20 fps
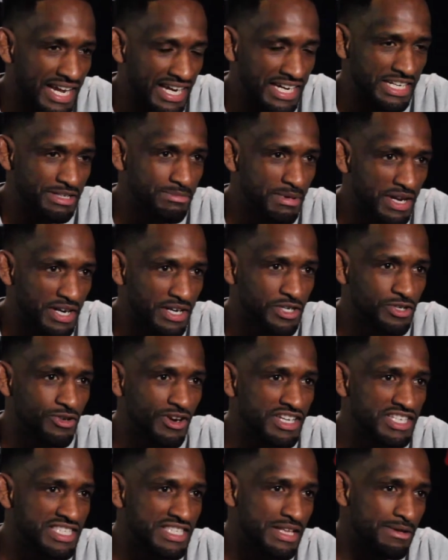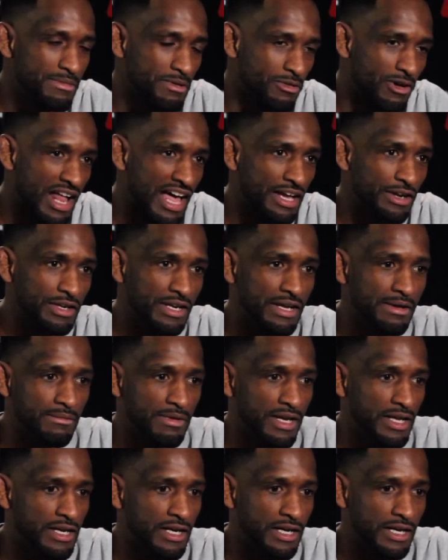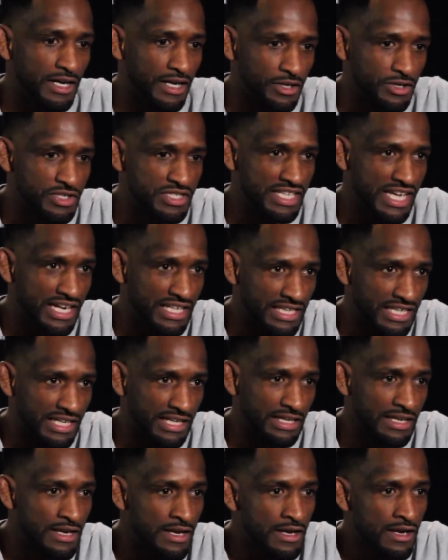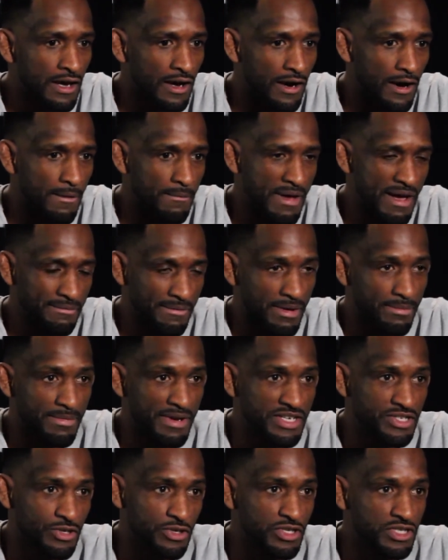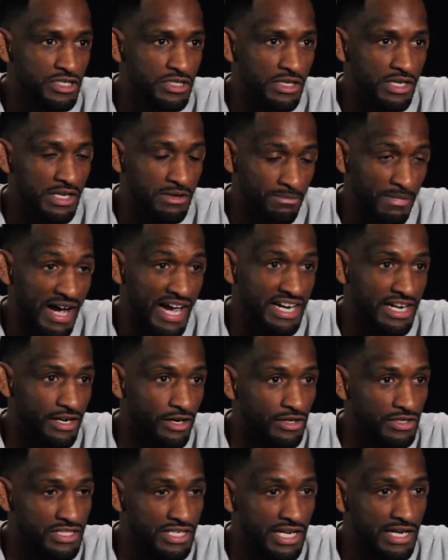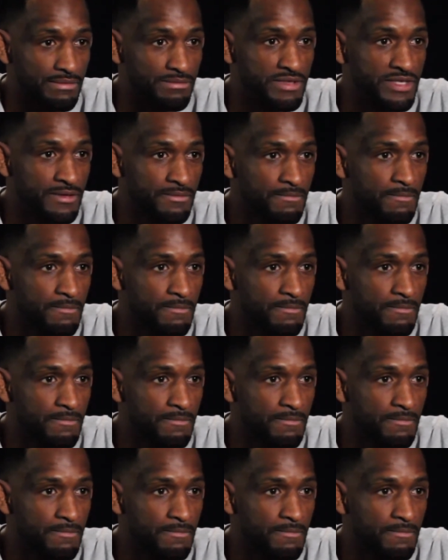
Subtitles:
I need to be able to trust them and rely on them and understand that they have my best interest in mind at all times.